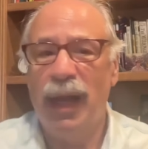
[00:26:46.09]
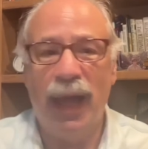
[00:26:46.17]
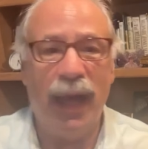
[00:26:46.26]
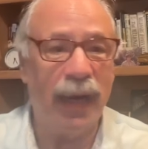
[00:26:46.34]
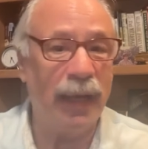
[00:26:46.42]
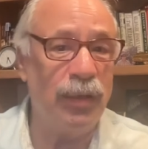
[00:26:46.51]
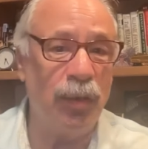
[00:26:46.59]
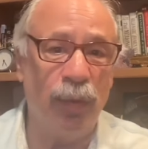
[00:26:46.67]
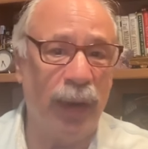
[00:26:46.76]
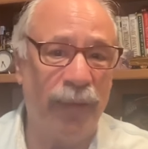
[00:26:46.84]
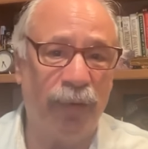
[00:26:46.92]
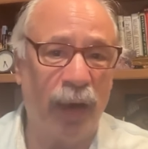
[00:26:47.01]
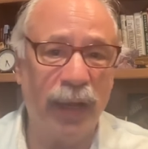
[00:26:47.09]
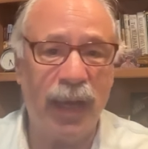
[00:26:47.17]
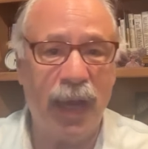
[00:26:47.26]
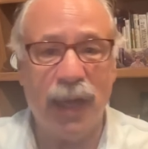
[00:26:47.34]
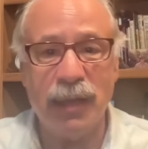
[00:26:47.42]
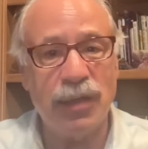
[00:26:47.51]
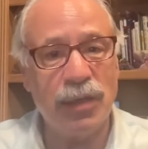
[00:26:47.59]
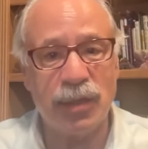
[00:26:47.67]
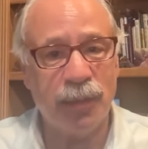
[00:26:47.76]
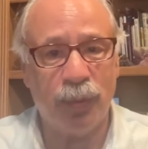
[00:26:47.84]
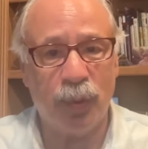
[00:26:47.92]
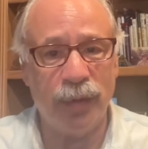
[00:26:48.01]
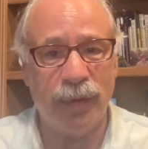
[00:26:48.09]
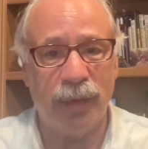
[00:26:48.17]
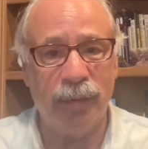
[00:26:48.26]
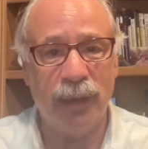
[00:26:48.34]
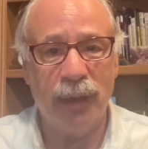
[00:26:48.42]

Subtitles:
and I do whatever I can to support them.